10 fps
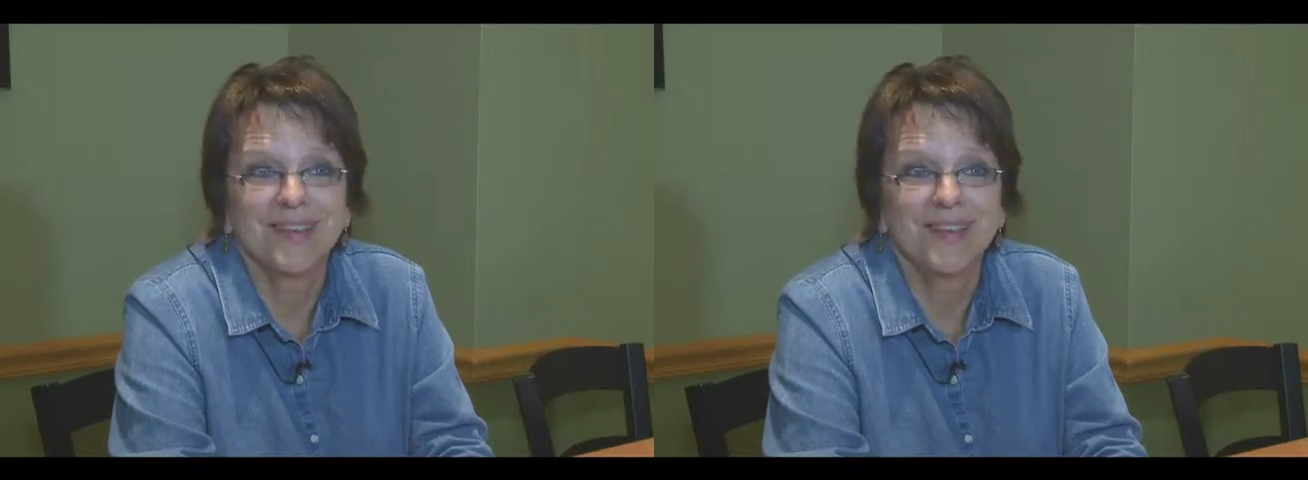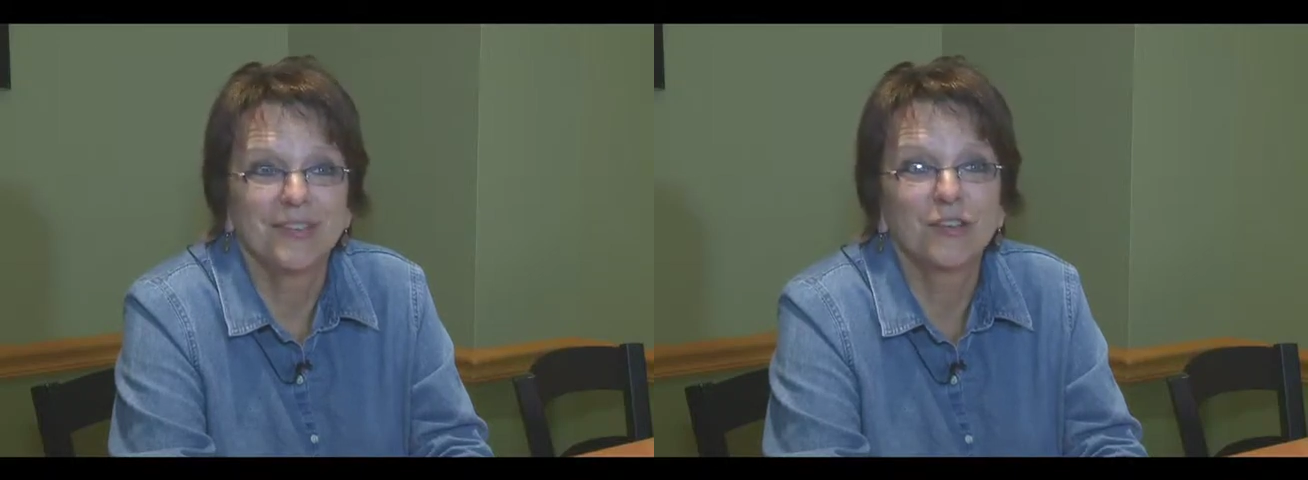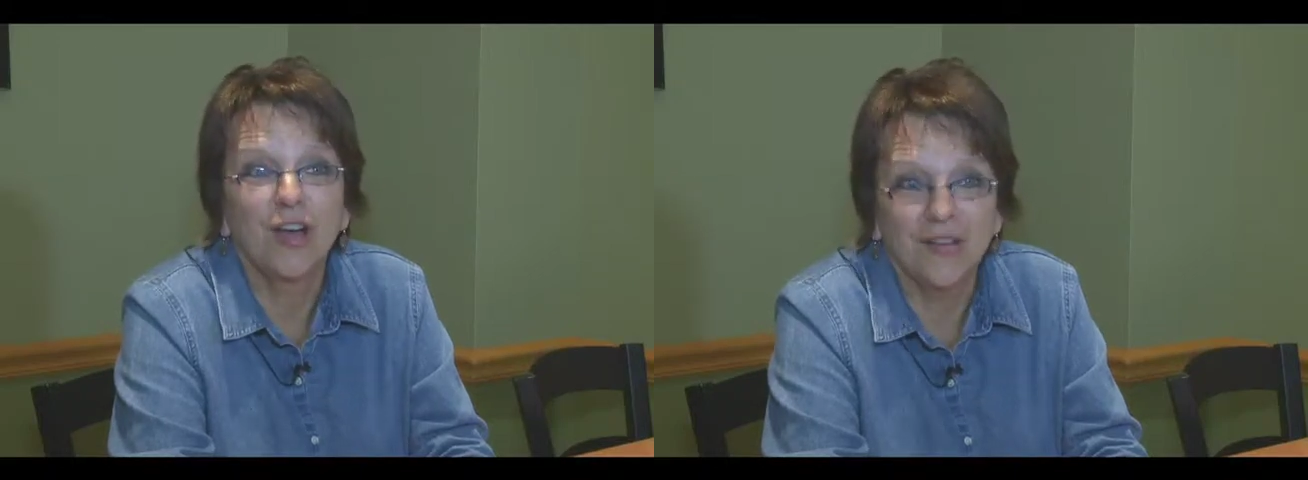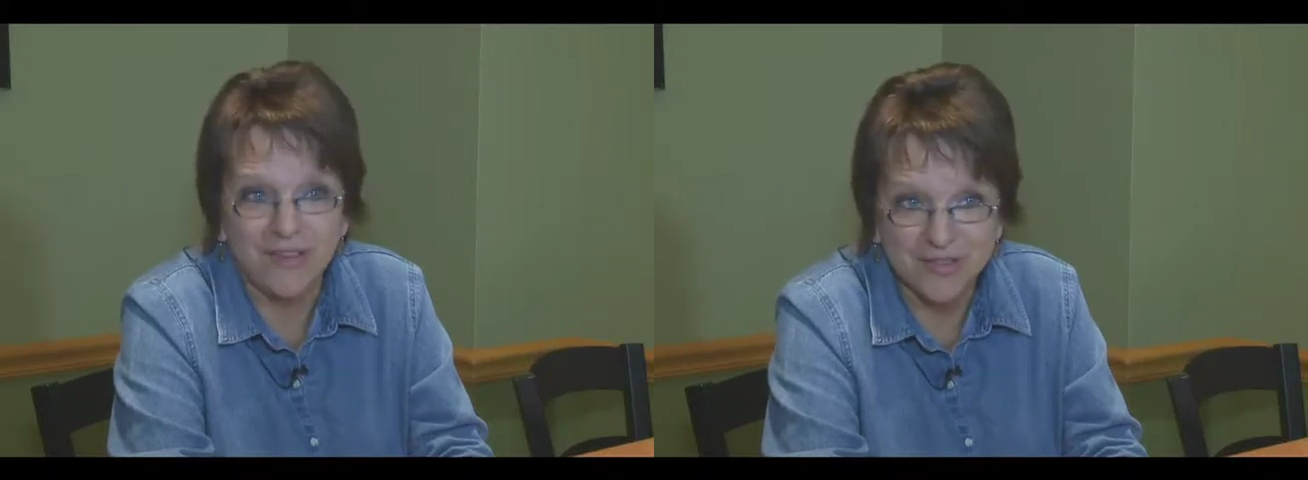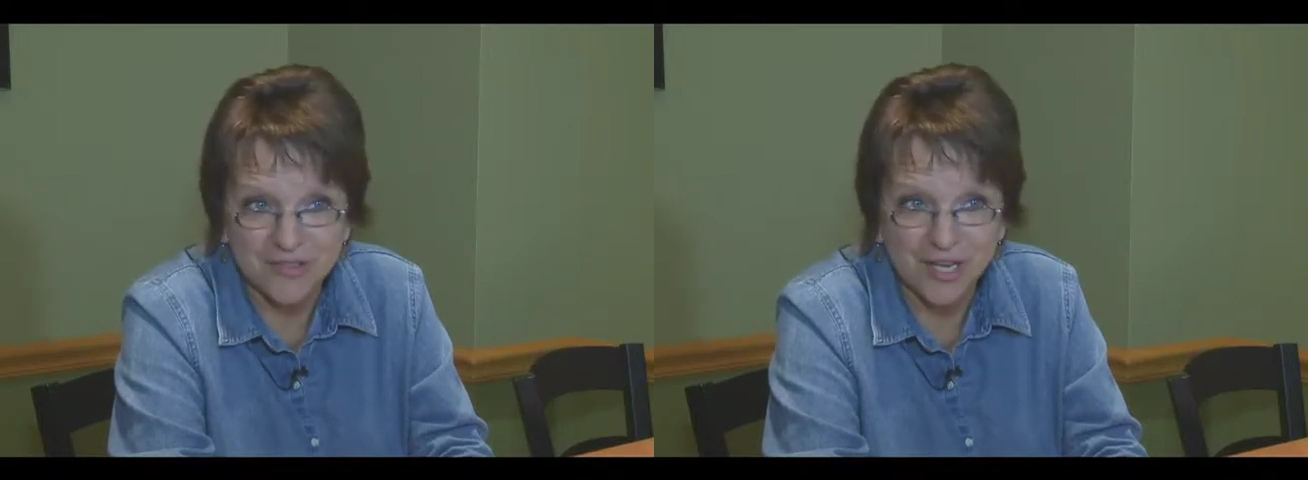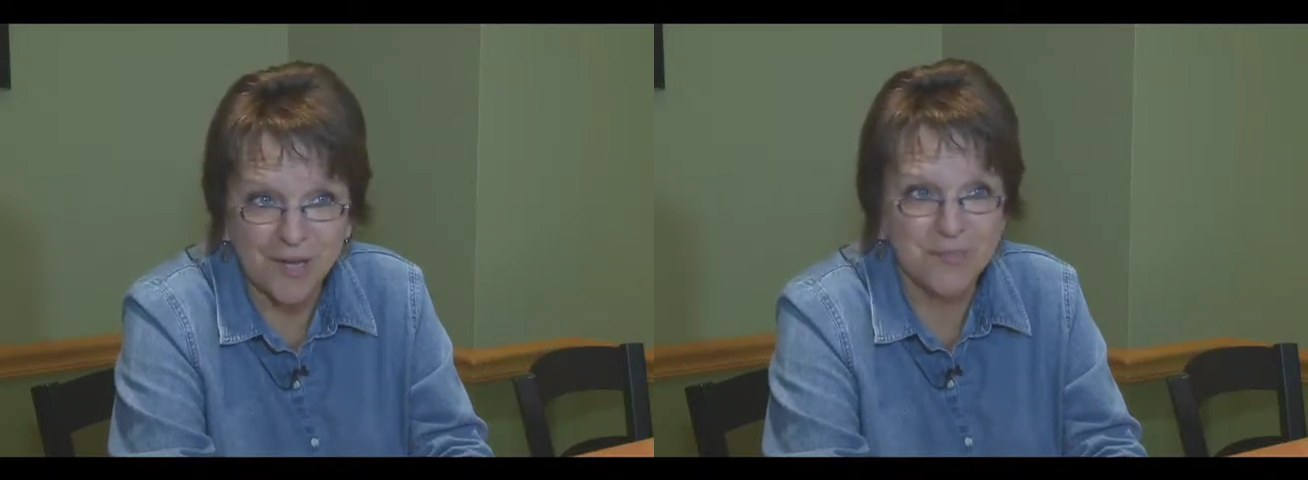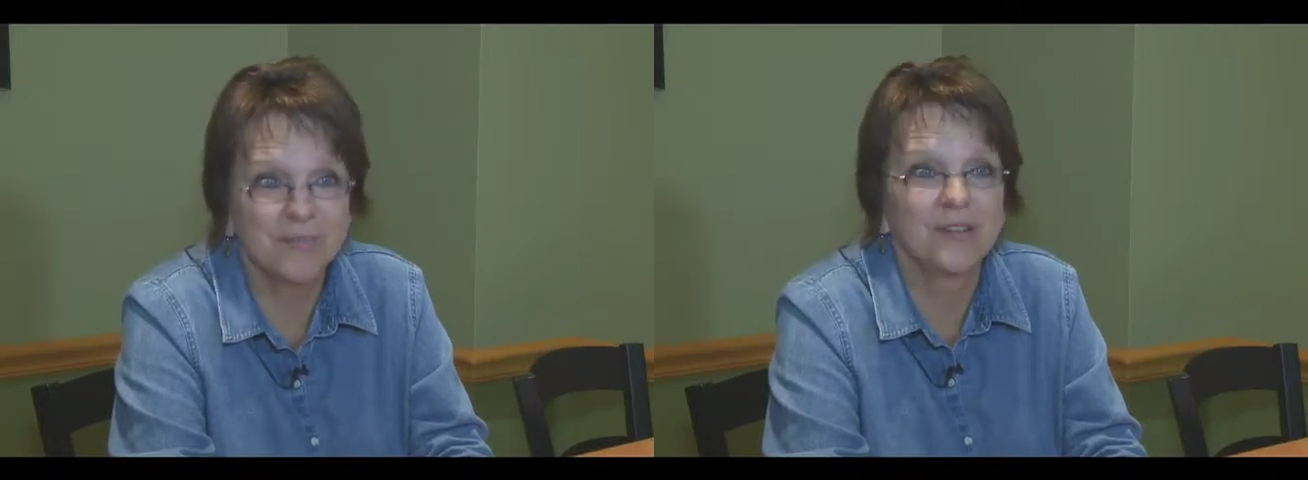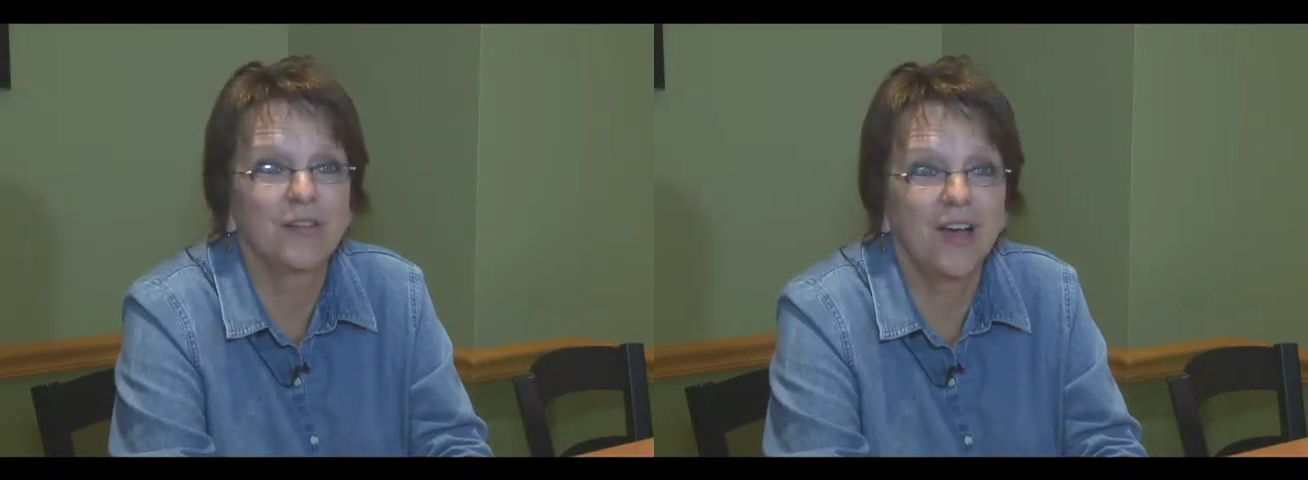and the coffee shop,
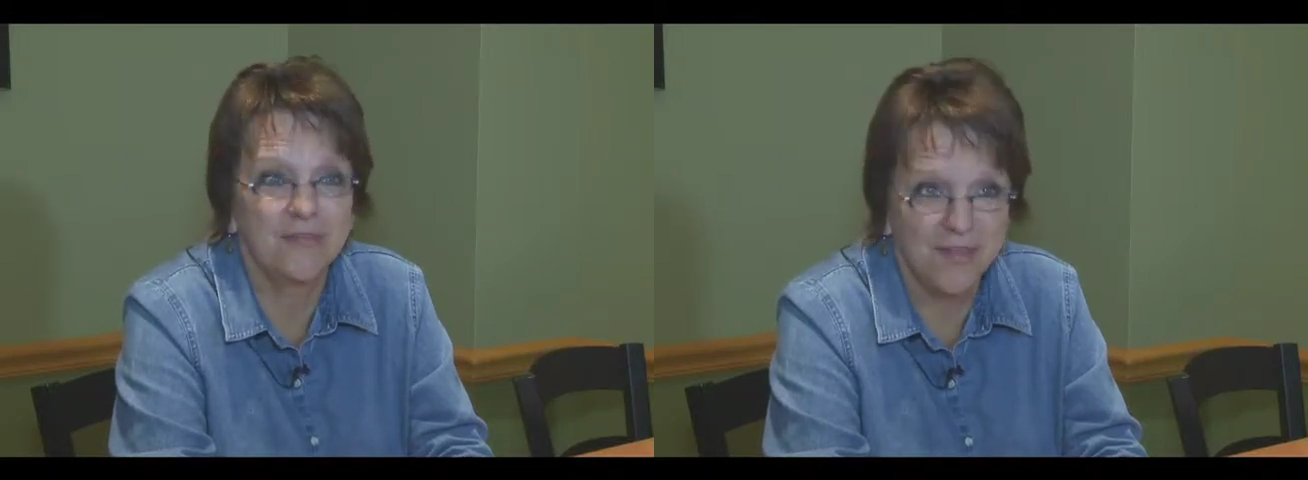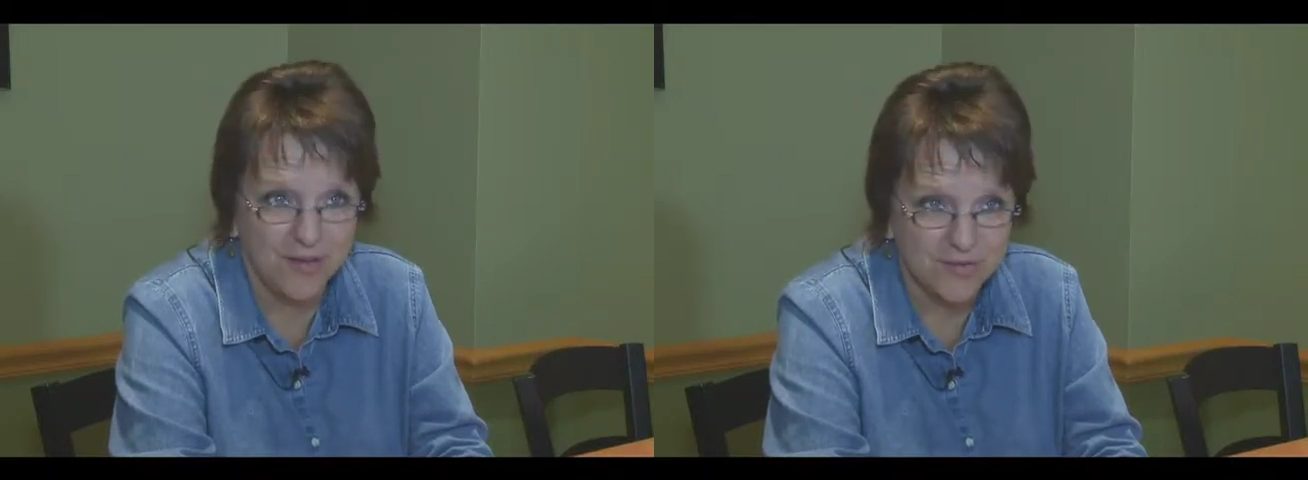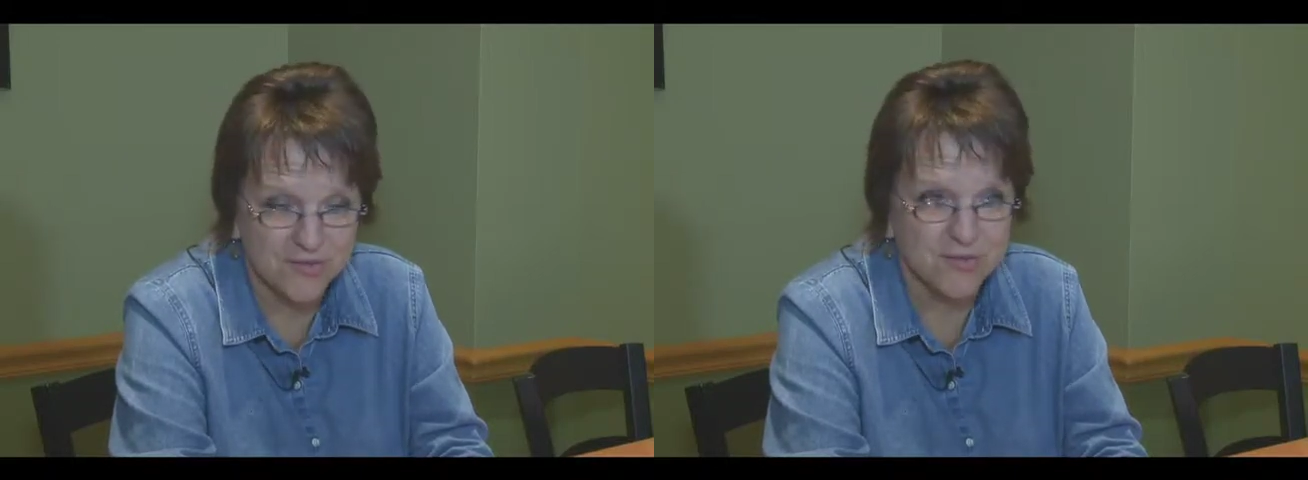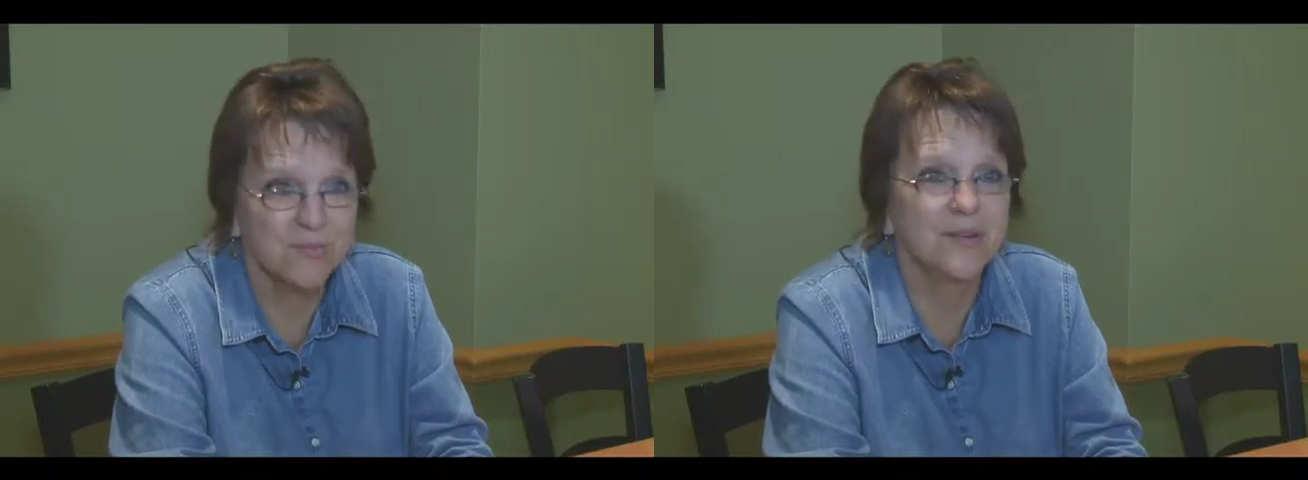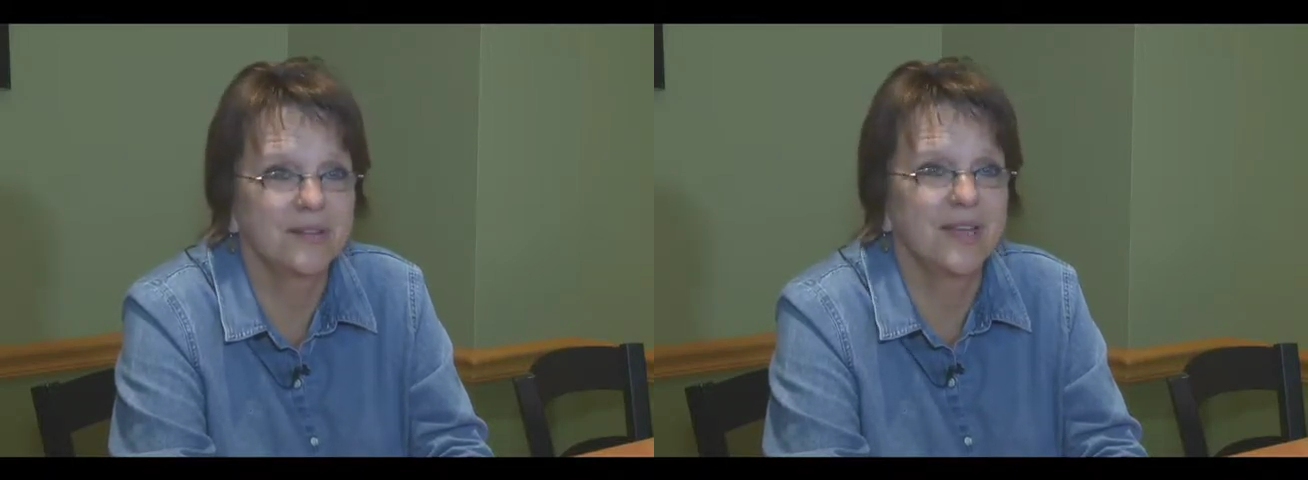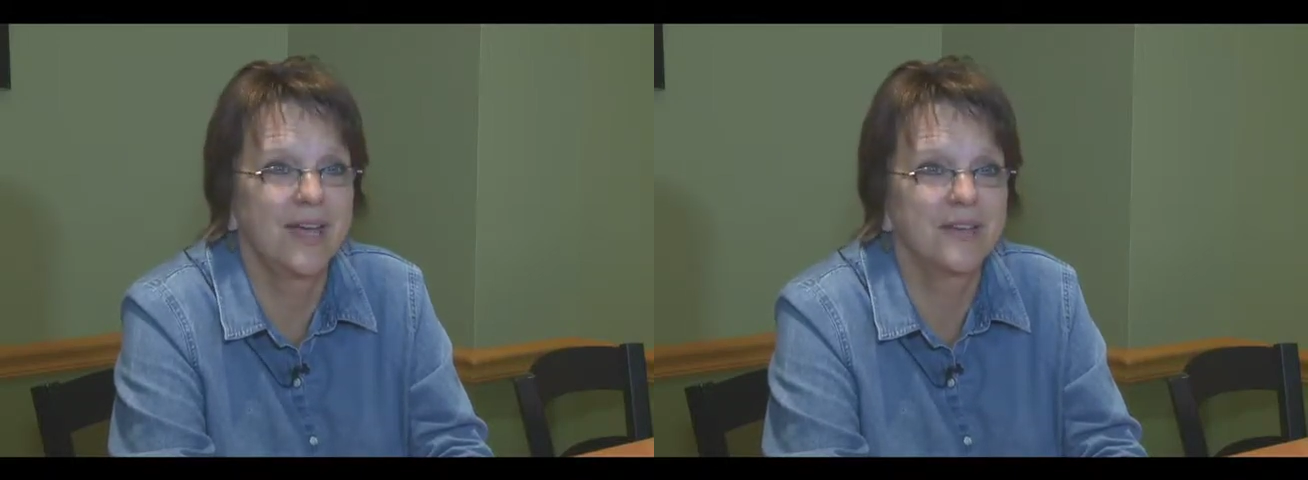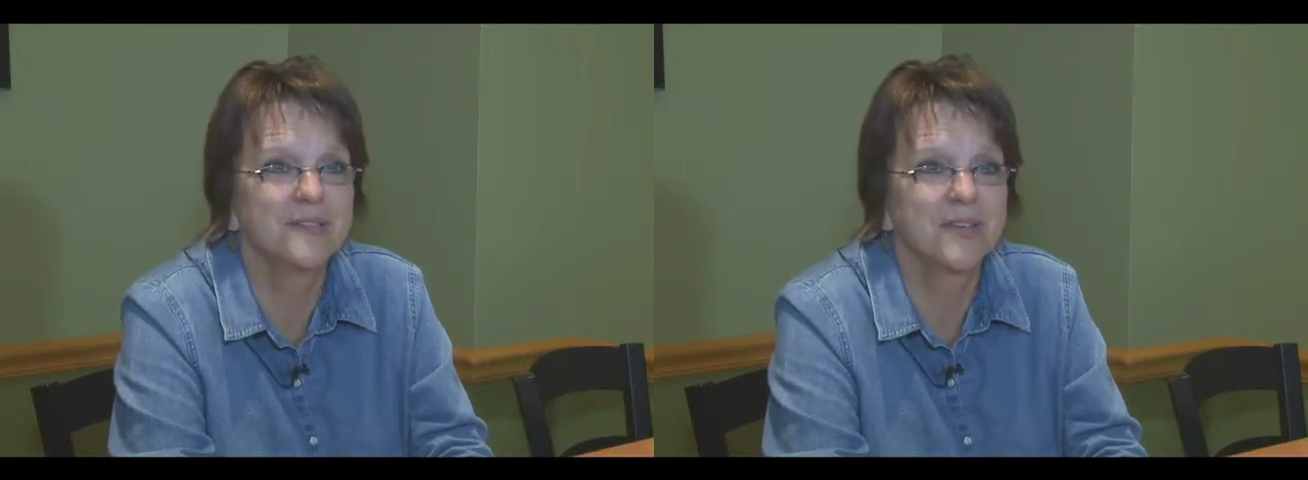the coffee houses and whatnot.